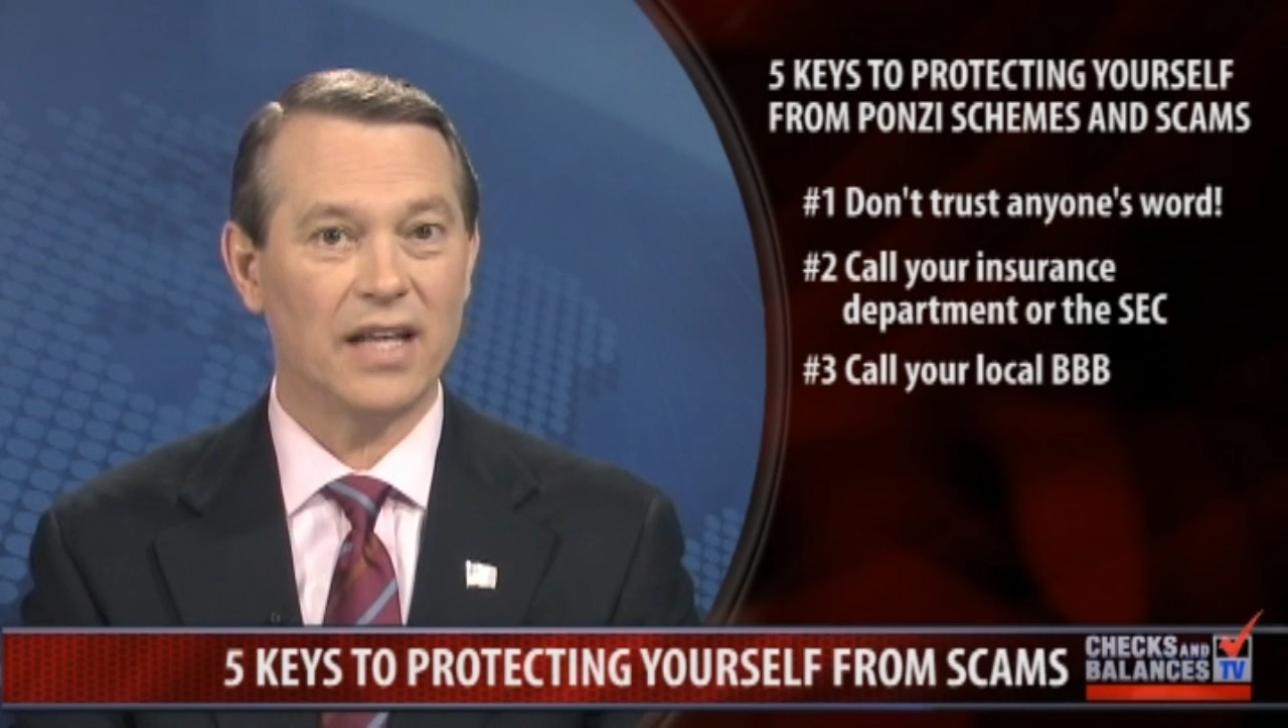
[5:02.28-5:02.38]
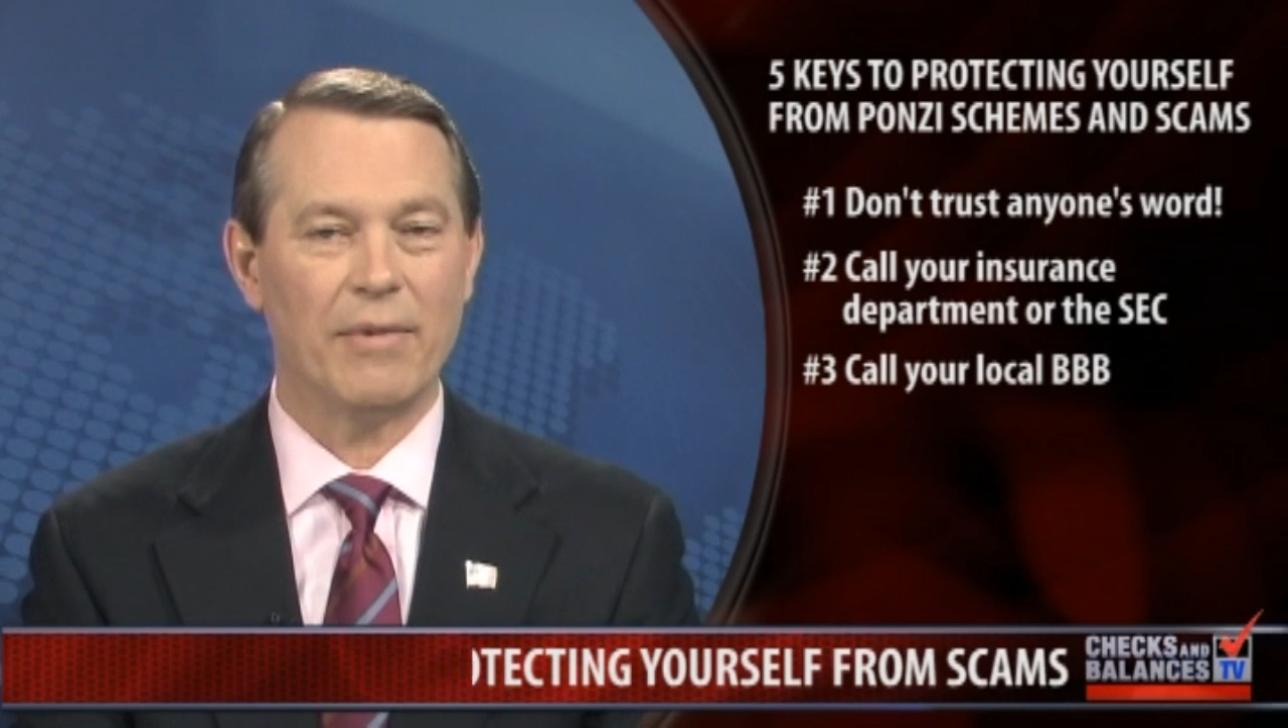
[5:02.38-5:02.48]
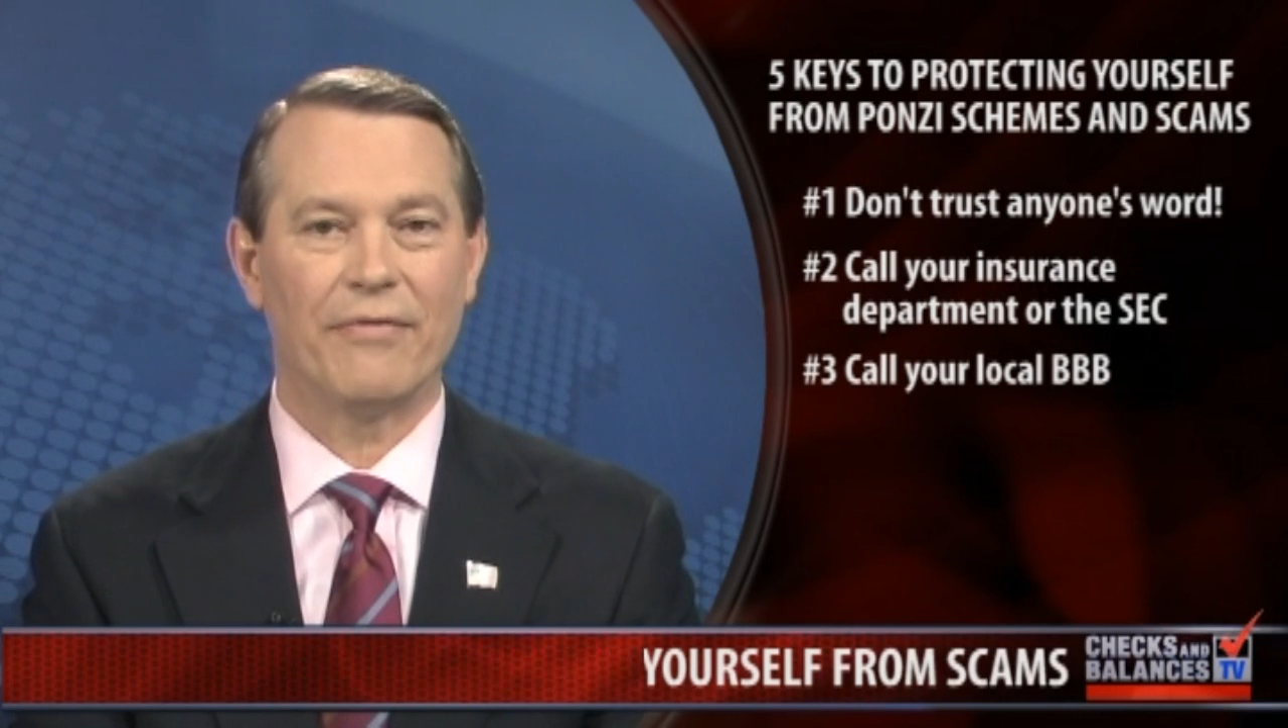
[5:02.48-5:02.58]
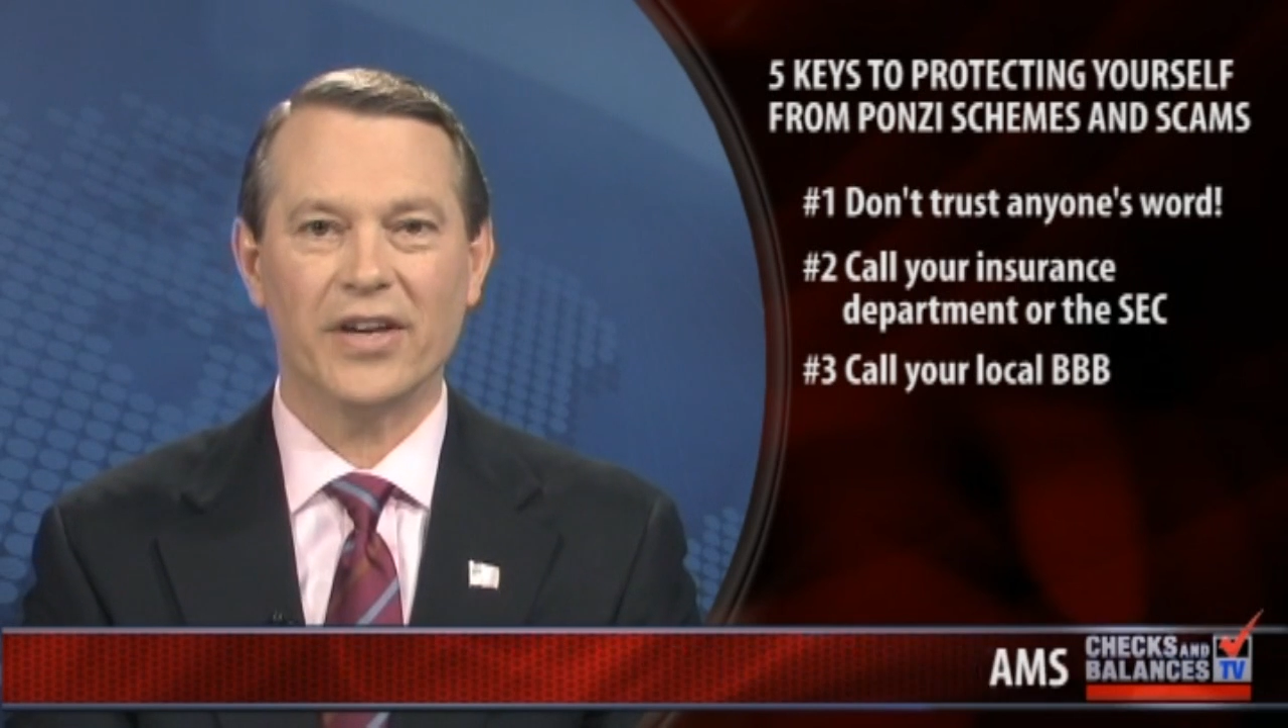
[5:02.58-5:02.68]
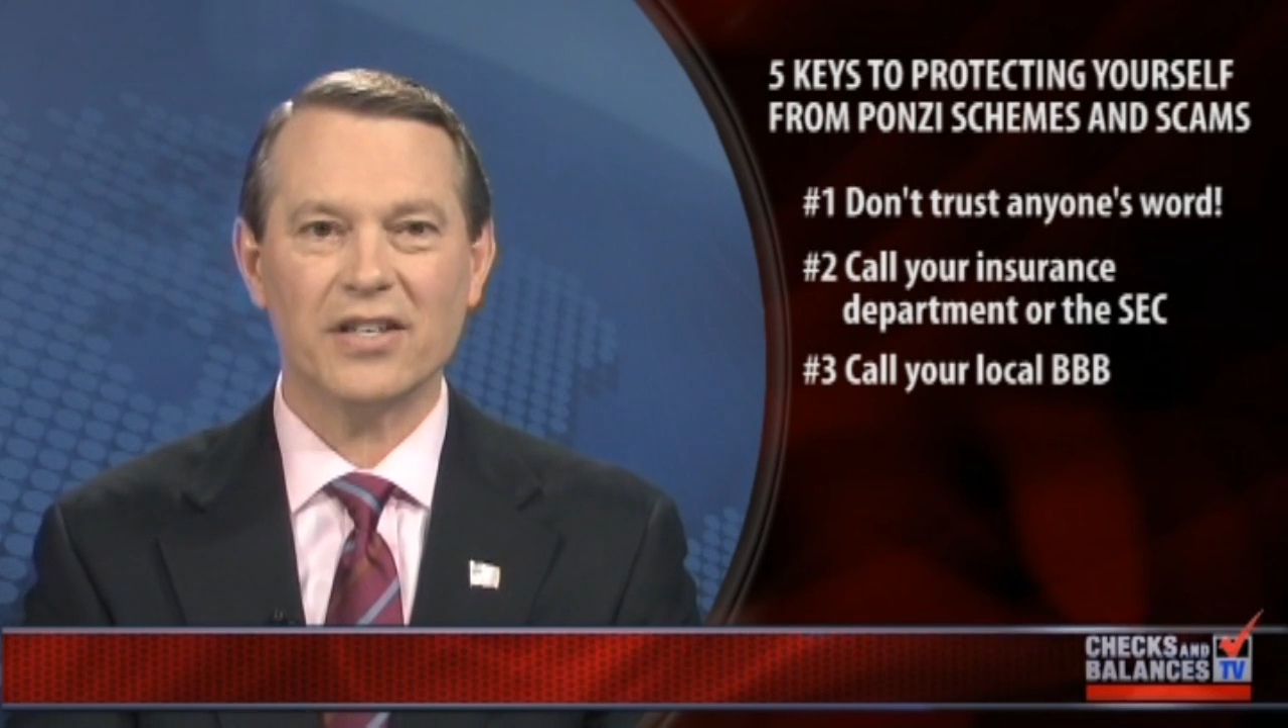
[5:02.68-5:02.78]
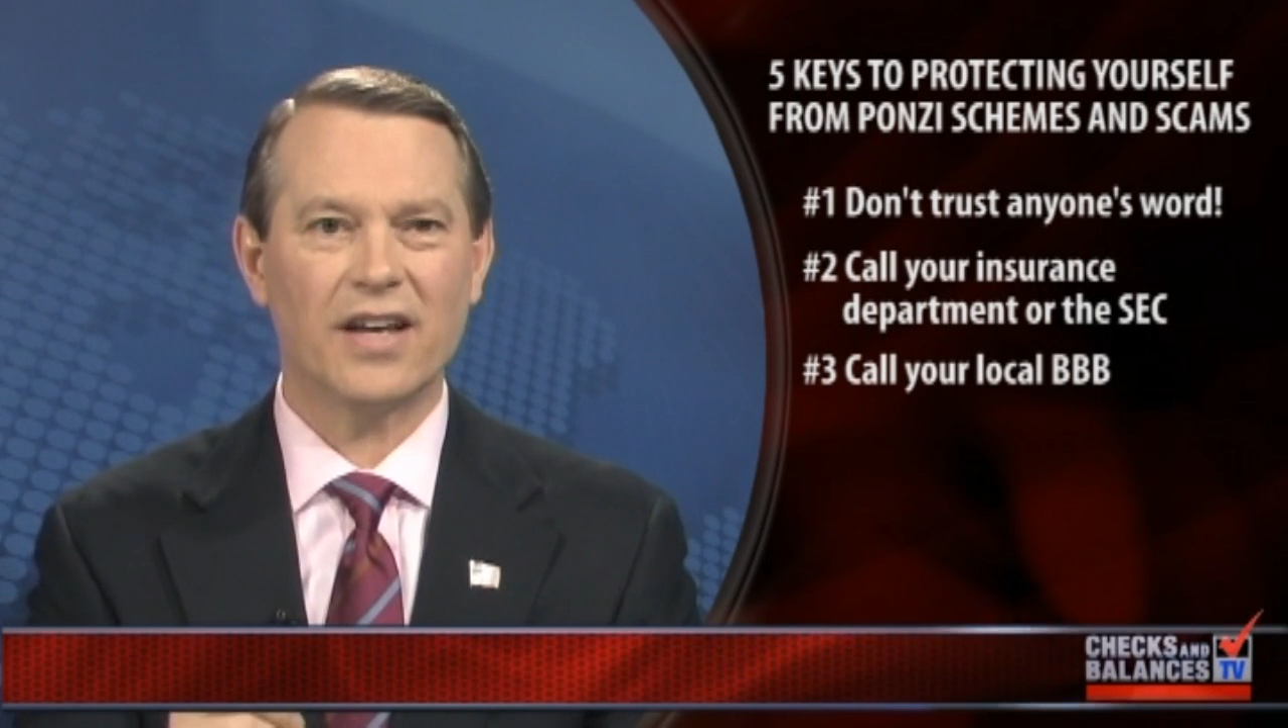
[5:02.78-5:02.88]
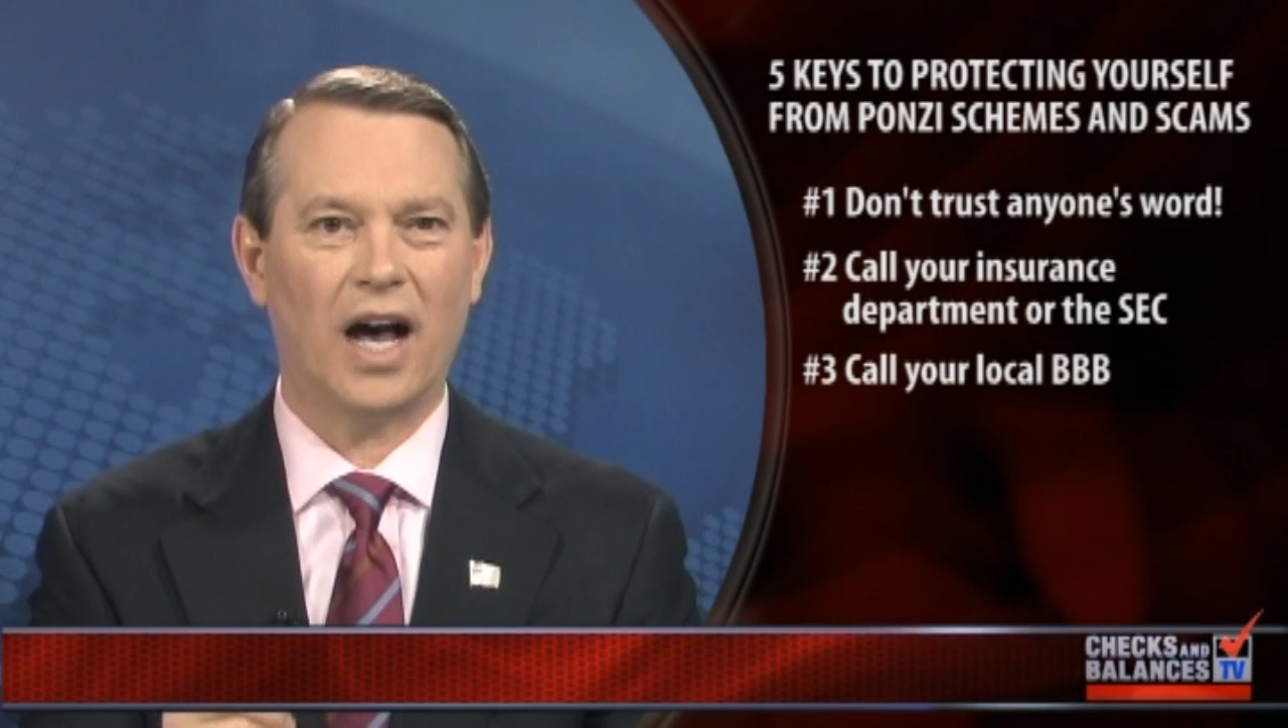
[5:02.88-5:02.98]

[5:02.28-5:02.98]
them if this